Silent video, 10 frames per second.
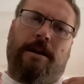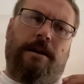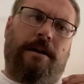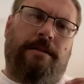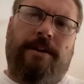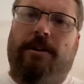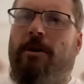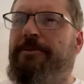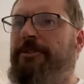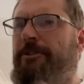And they're
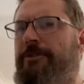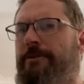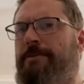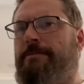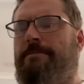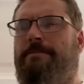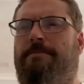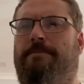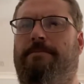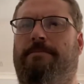oppositional.
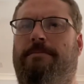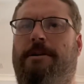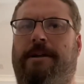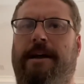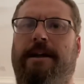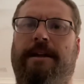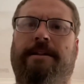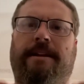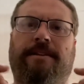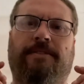Okay, it
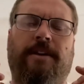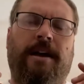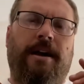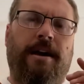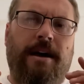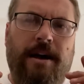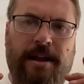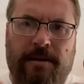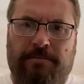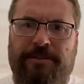is a
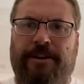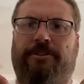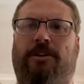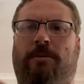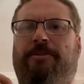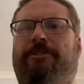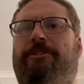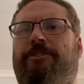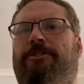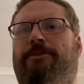complete
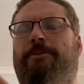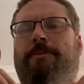oppositional